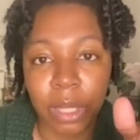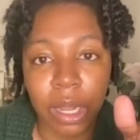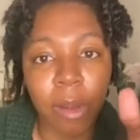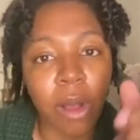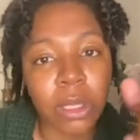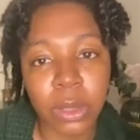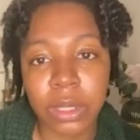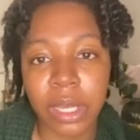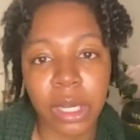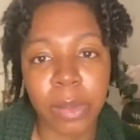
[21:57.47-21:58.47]
I'm also
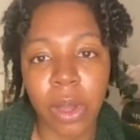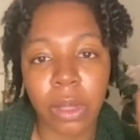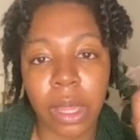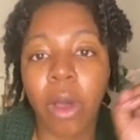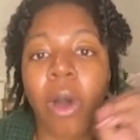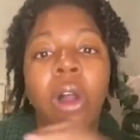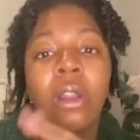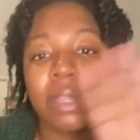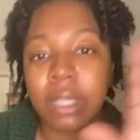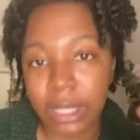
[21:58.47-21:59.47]
thinking about like all
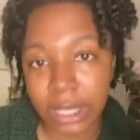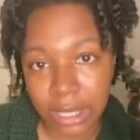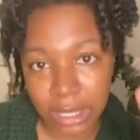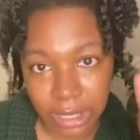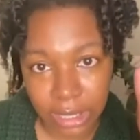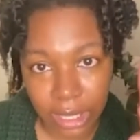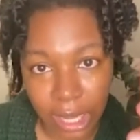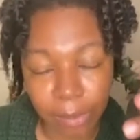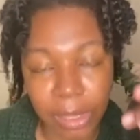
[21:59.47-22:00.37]
of the senses that